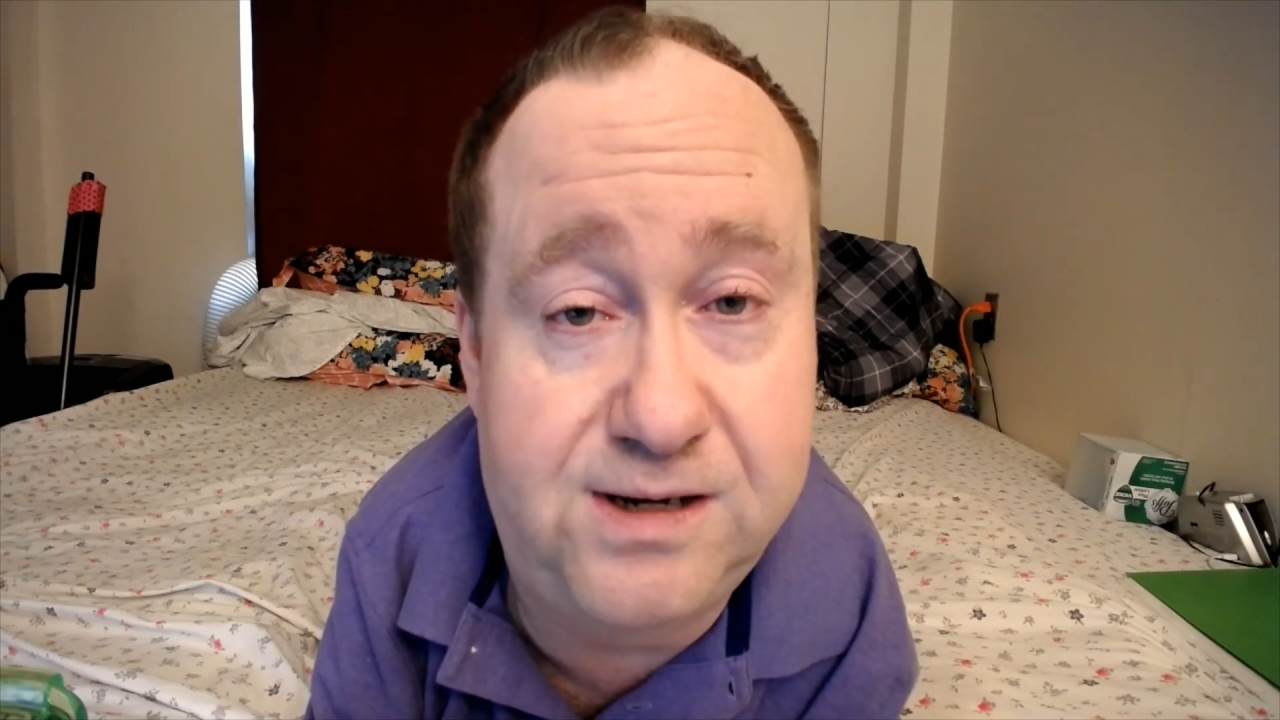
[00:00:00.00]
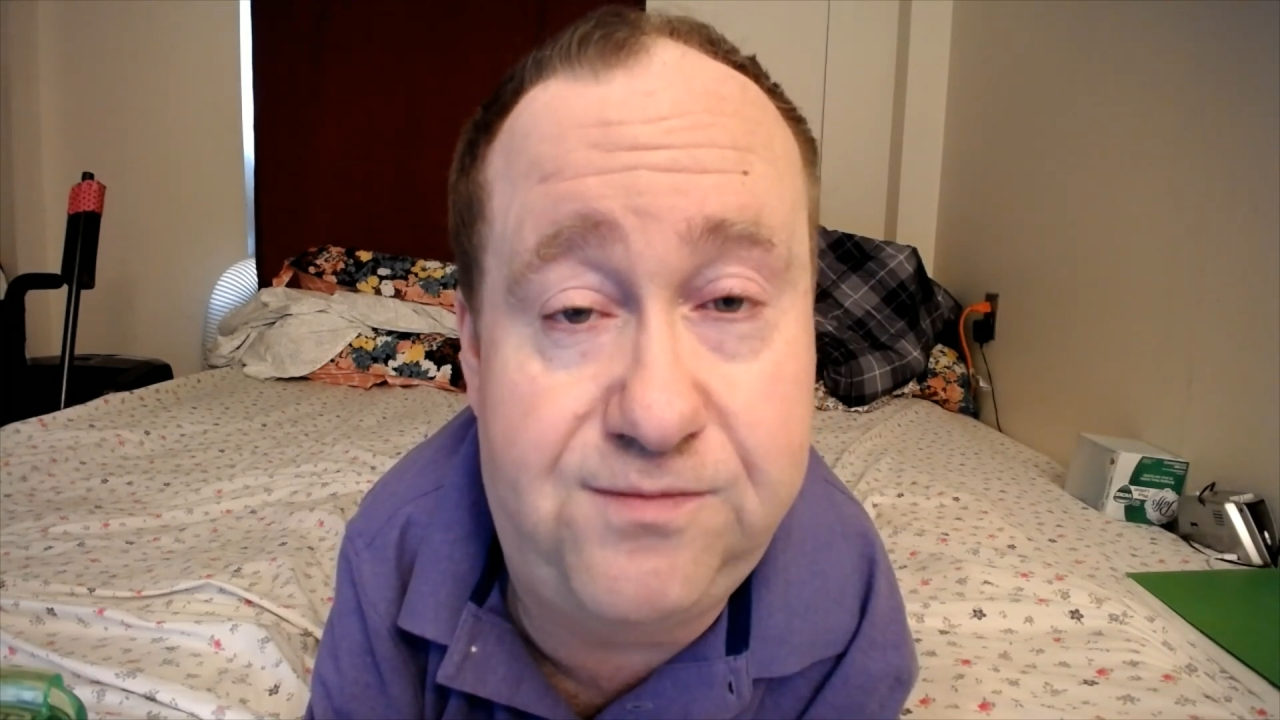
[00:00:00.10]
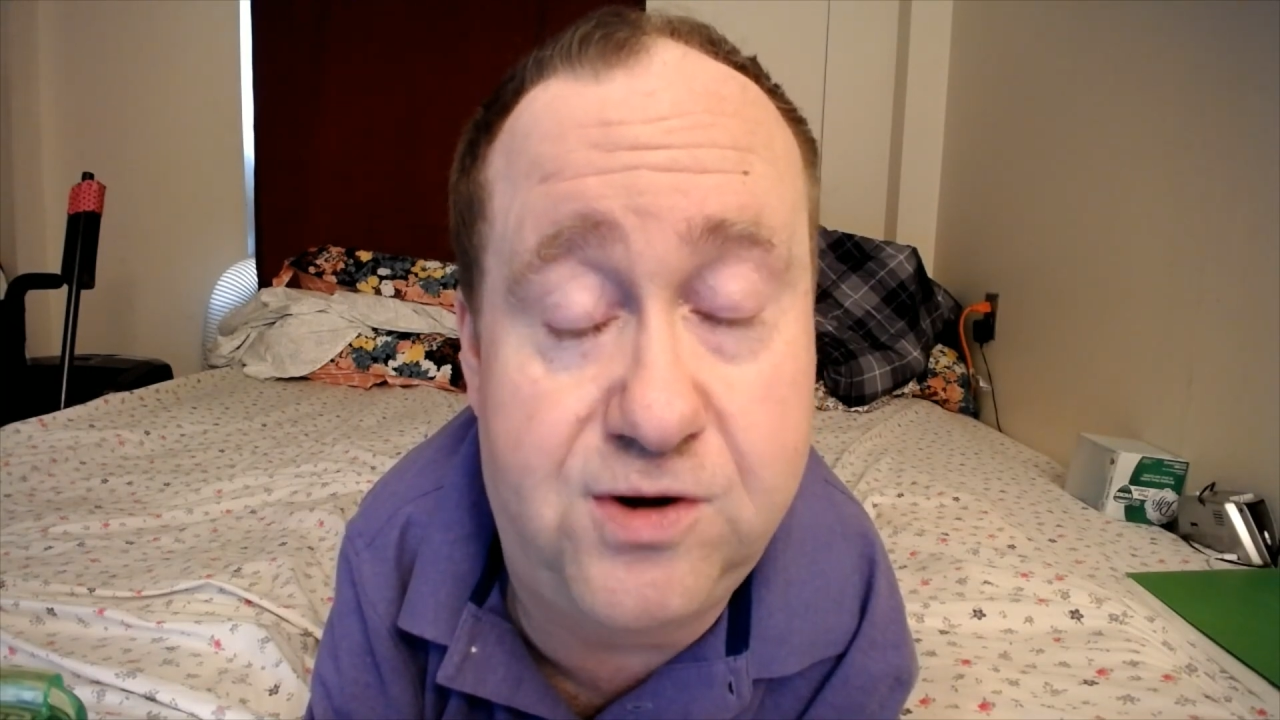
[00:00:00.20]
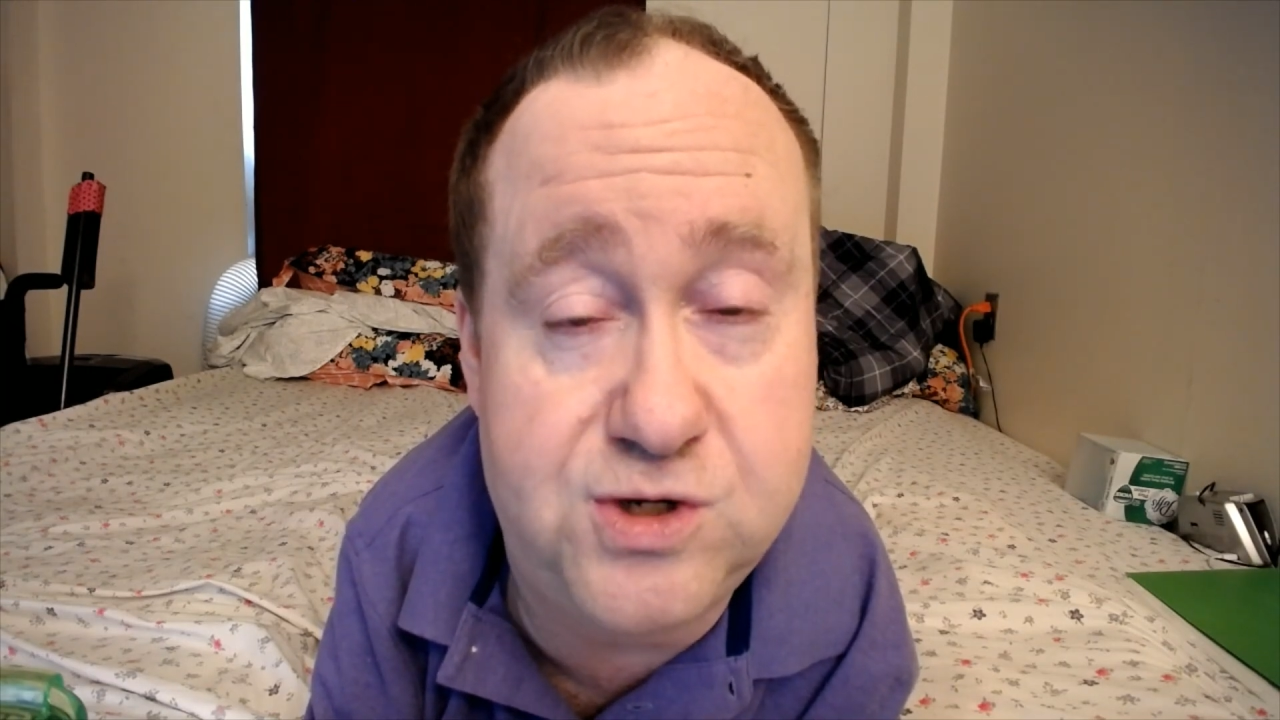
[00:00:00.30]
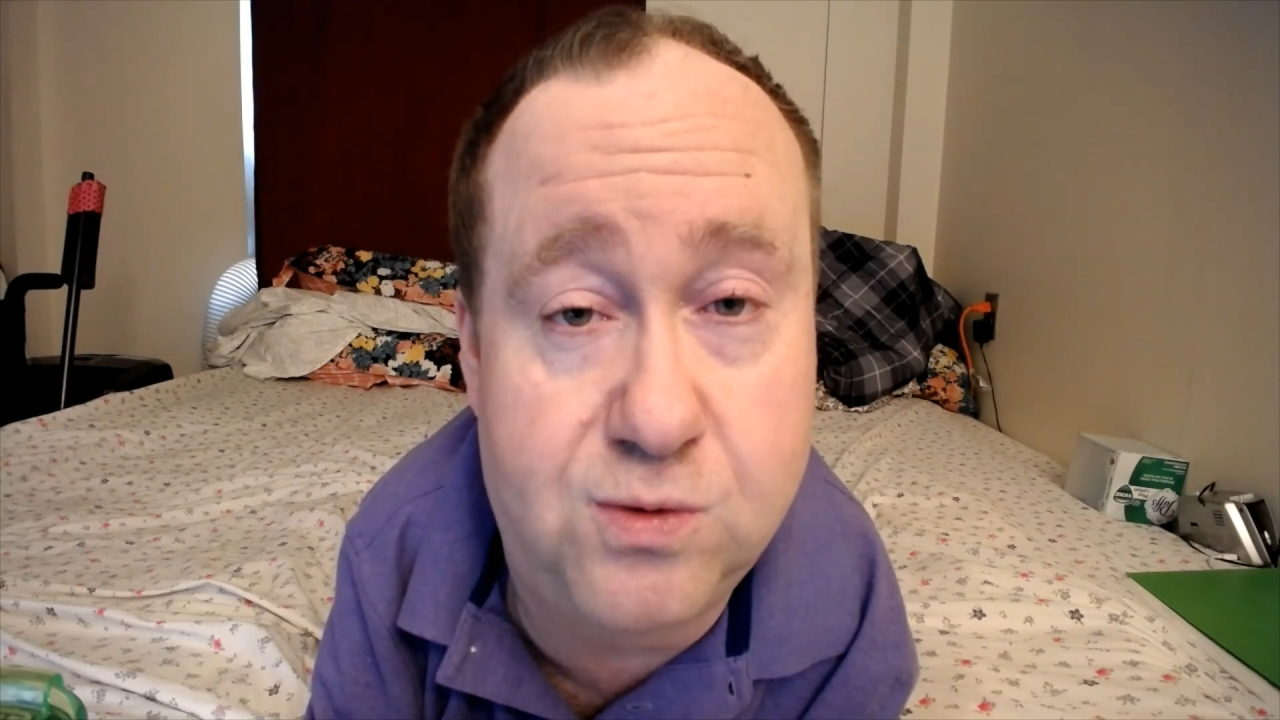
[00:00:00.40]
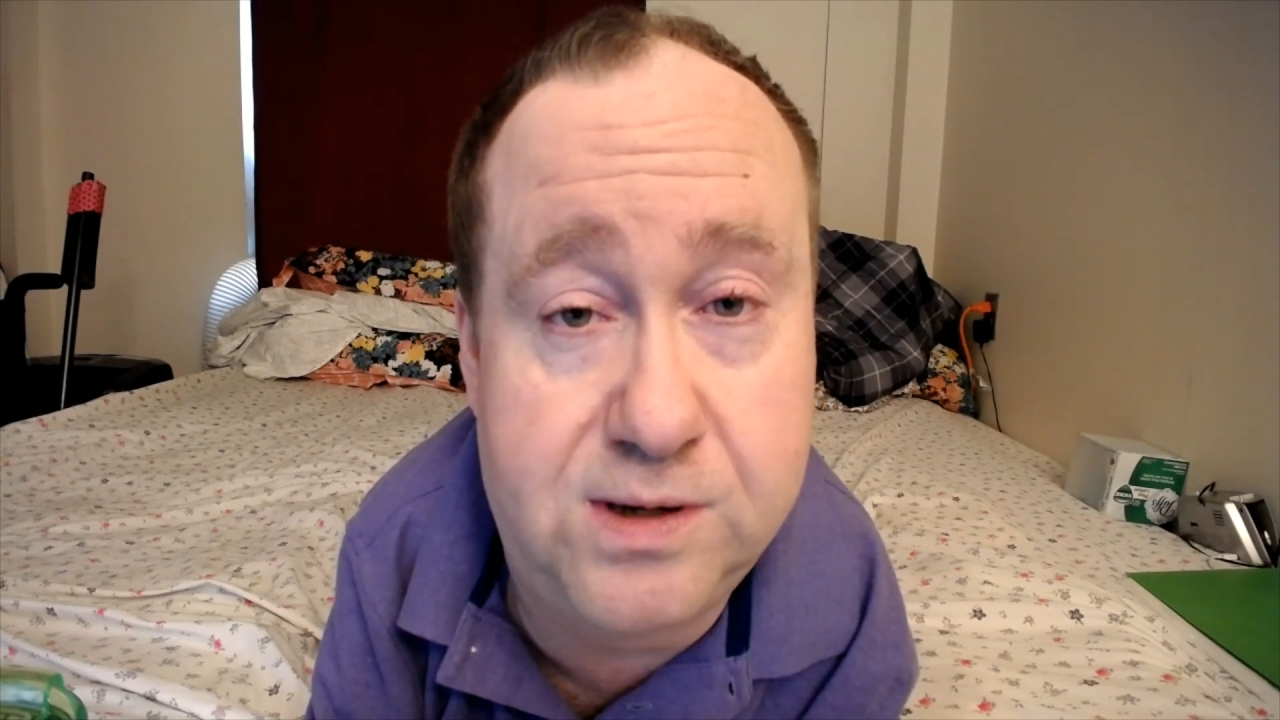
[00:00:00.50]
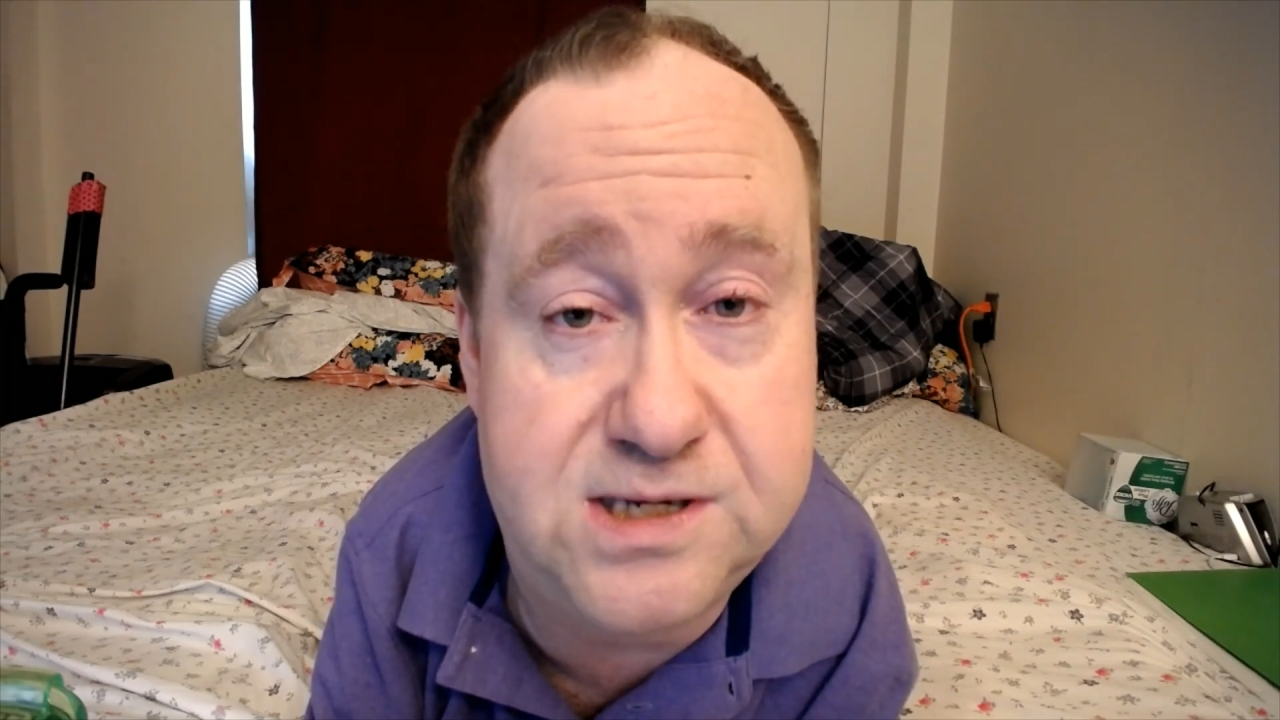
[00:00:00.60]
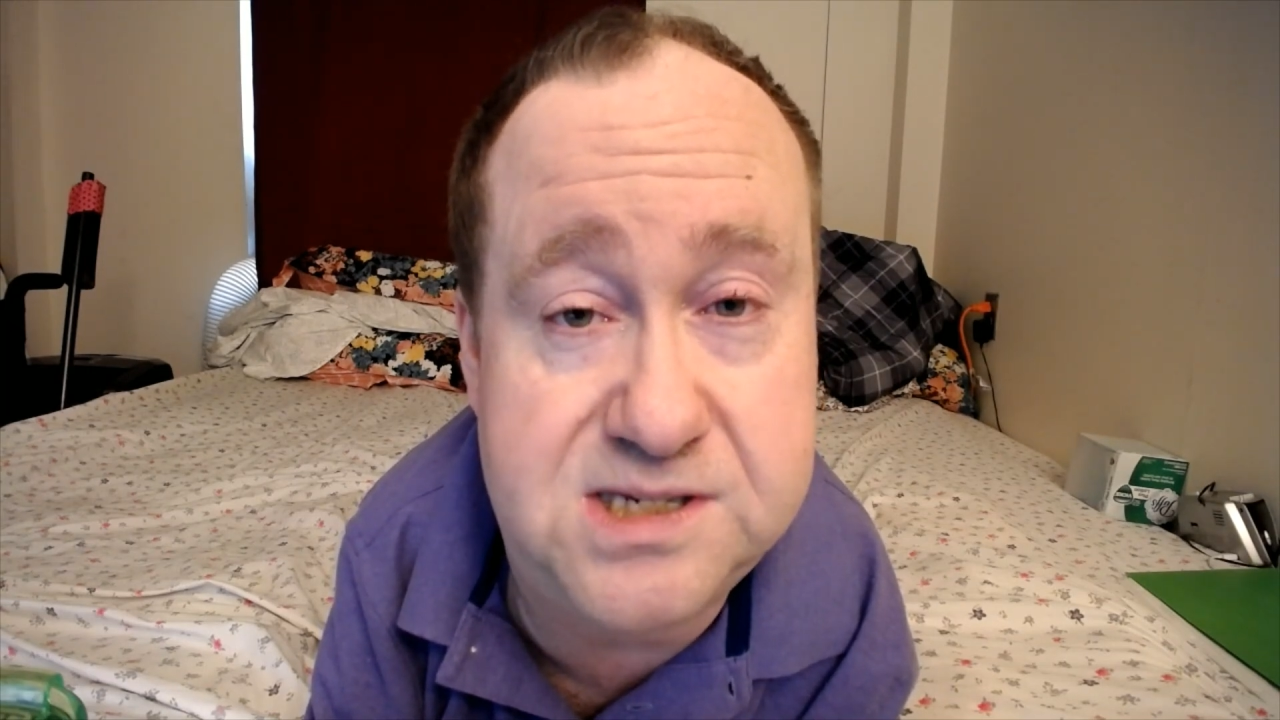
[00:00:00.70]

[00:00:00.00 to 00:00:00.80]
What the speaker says: if you're doing